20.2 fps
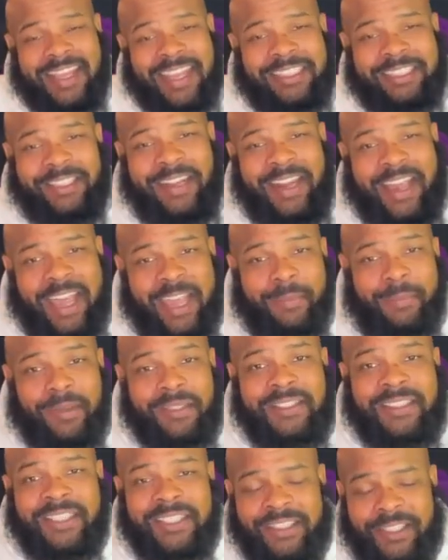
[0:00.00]
that you're
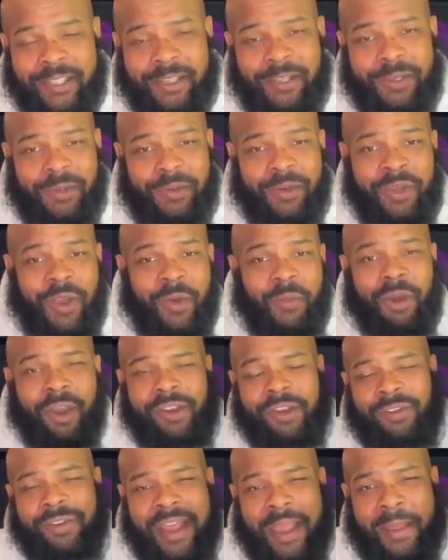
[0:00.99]
able to do will
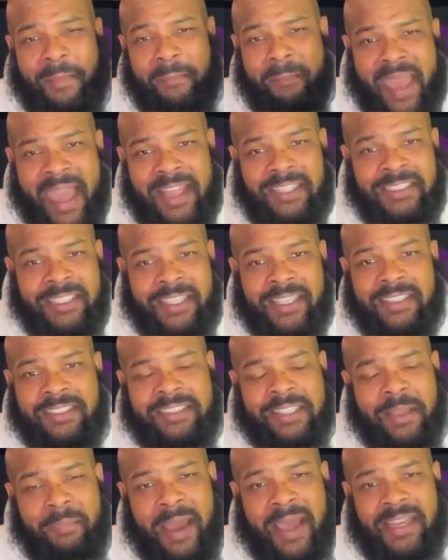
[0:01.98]
create magic in
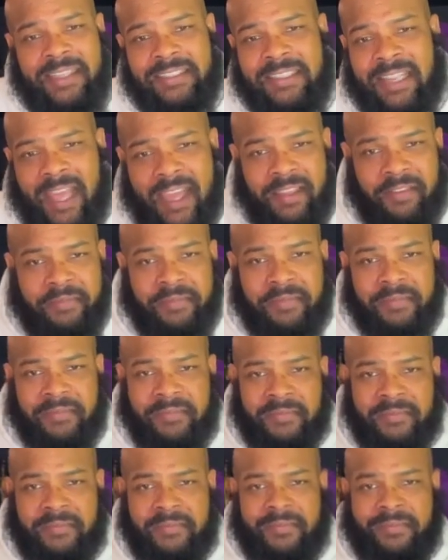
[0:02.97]
somebody's life.
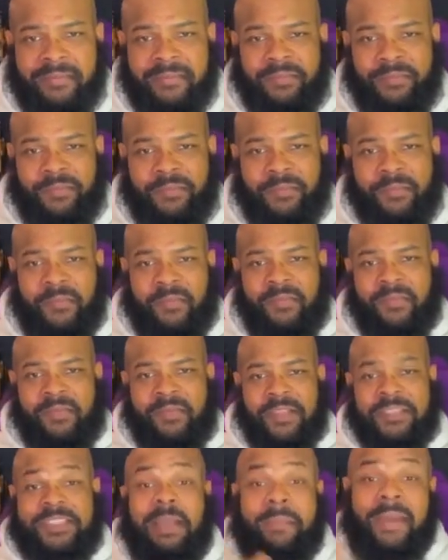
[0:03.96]

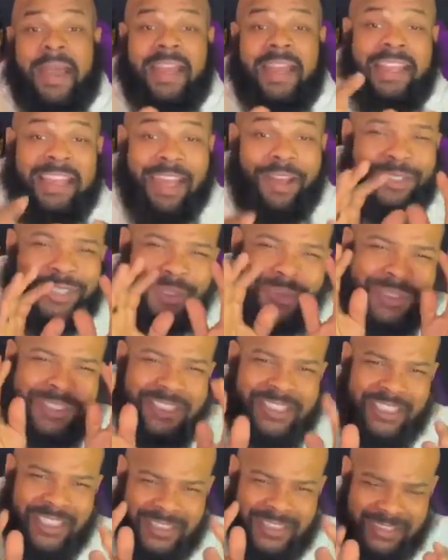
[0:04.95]
Somebody else who
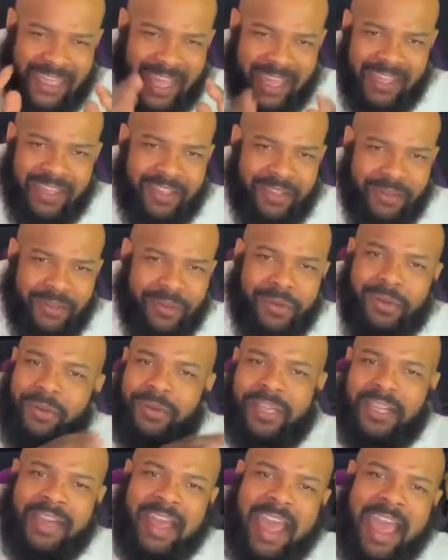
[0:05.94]
is just like you, who
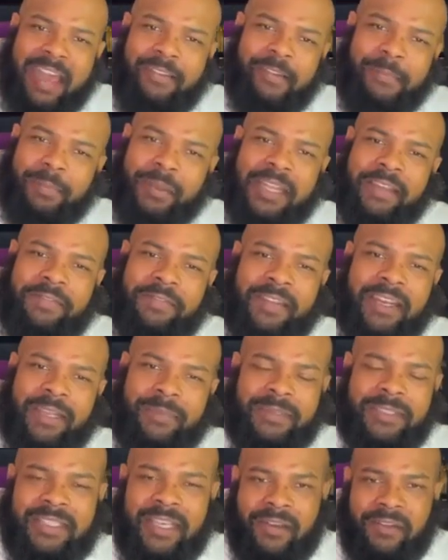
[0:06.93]
didn't have a belief in
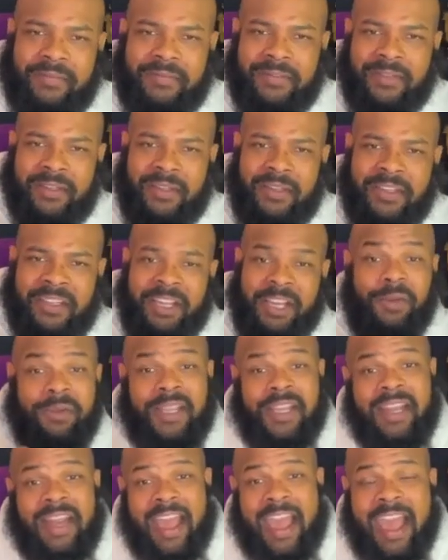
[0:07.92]
themselves, who
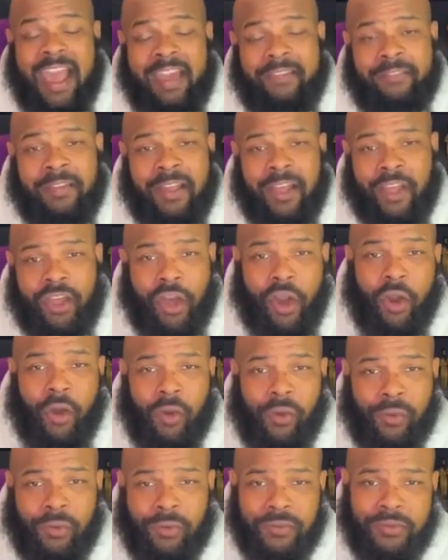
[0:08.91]
didn't have
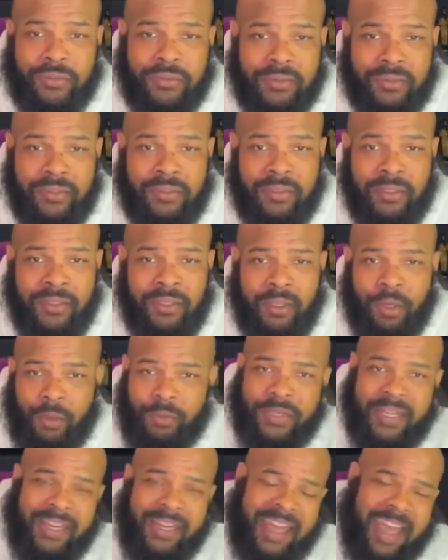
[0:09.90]
goals, who
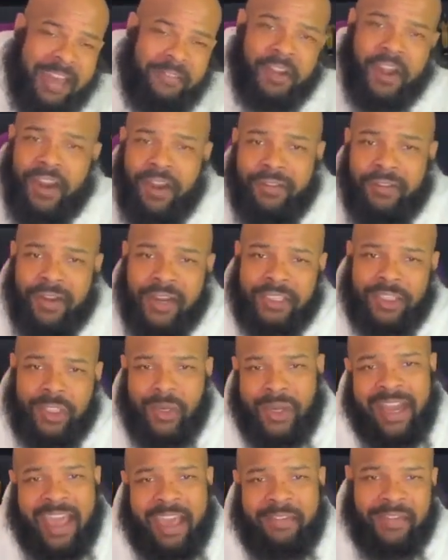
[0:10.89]
didn't have courage, who
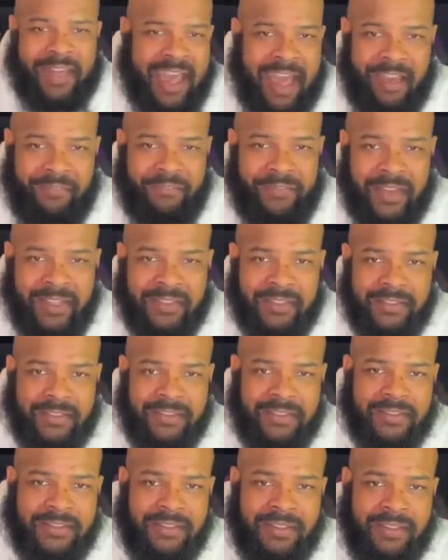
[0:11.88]
didn't have confidence.